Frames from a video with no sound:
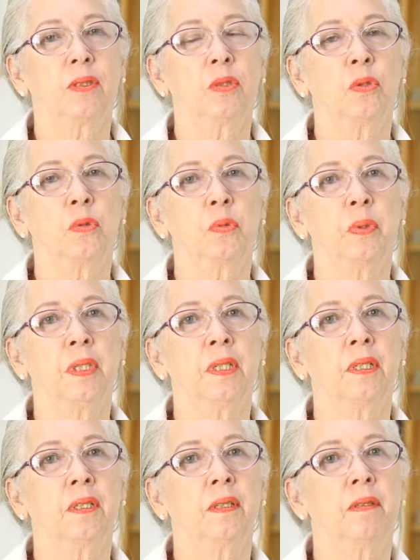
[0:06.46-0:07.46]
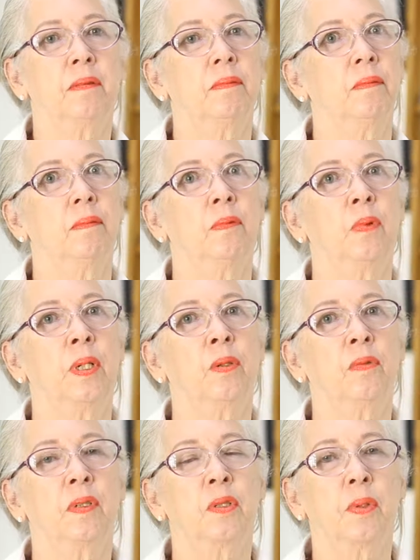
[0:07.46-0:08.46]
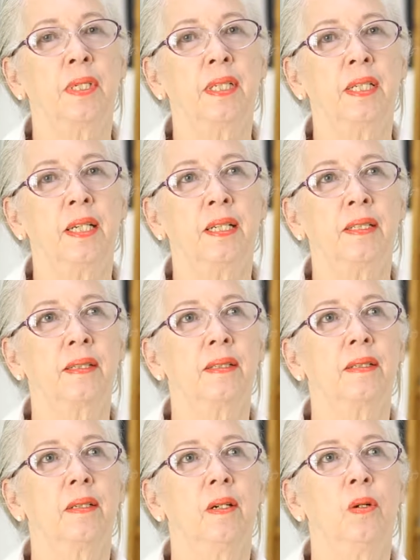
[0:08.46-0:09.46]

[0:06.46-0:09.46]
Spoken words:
so we are well over 20 years